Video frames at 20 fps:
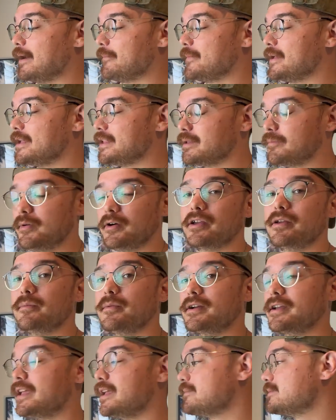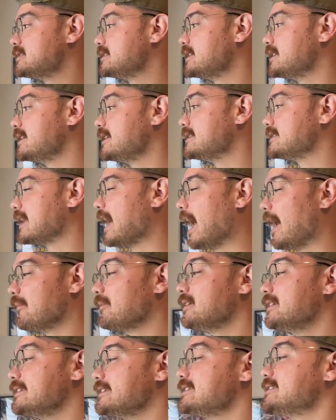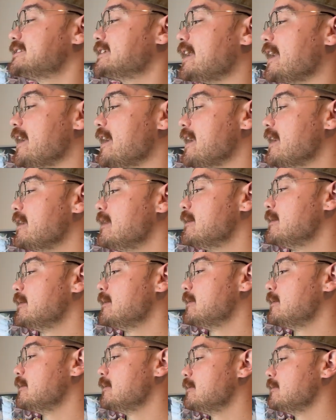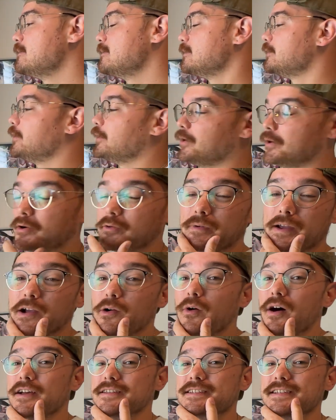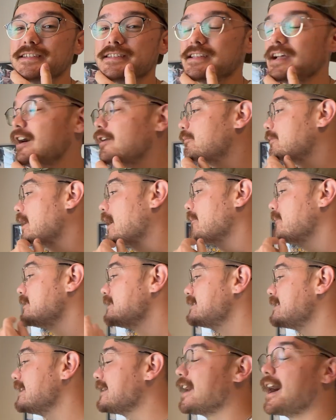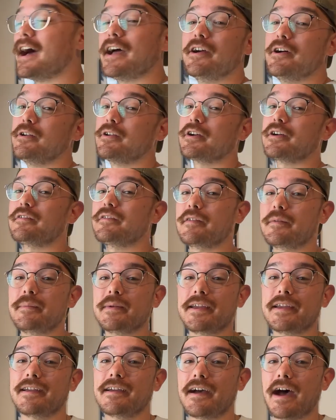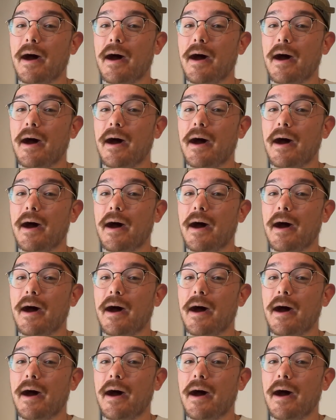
in the Pokemon game series? I'm gonna say, Rayquaza is tough, but I'm gonna say Kyogre for me.